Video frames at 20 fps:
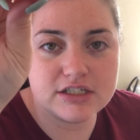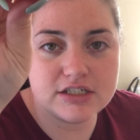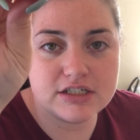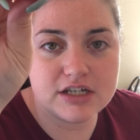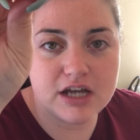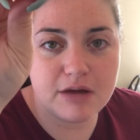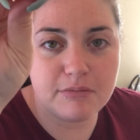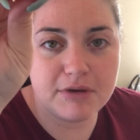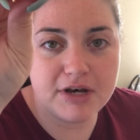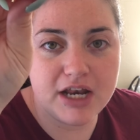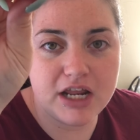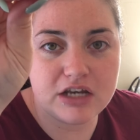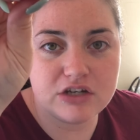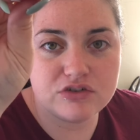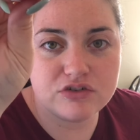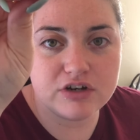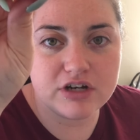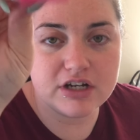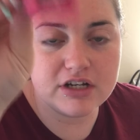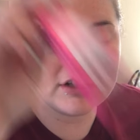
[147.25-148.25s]

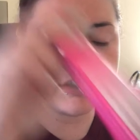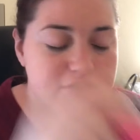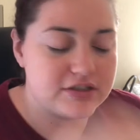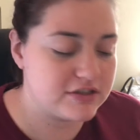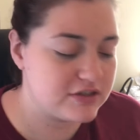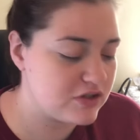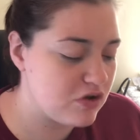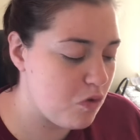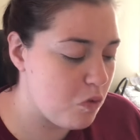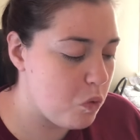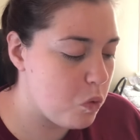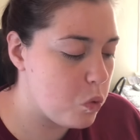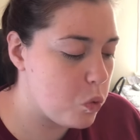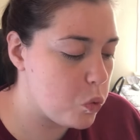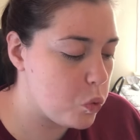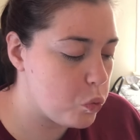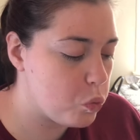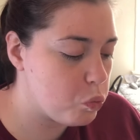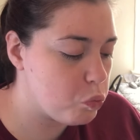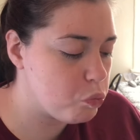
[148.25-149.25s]
Dominatrix.
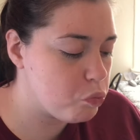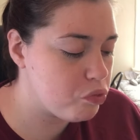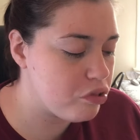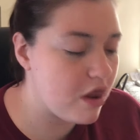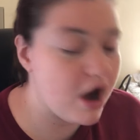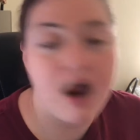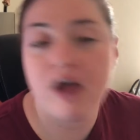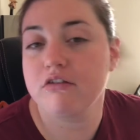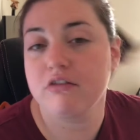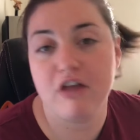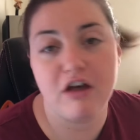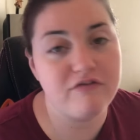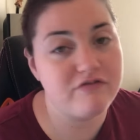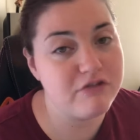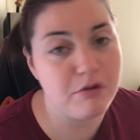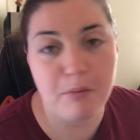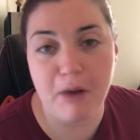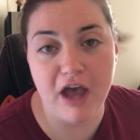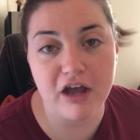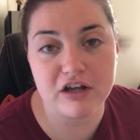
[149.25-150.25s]
I love
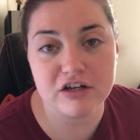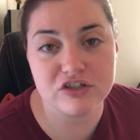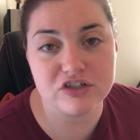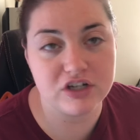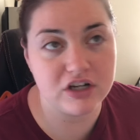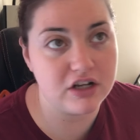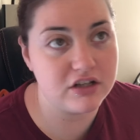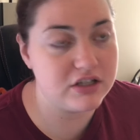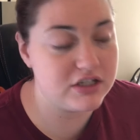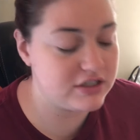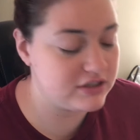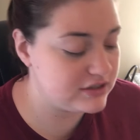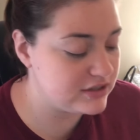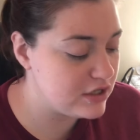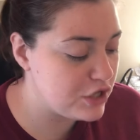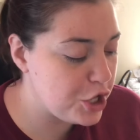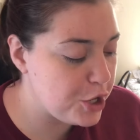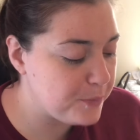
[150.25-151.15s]
the packaging on these.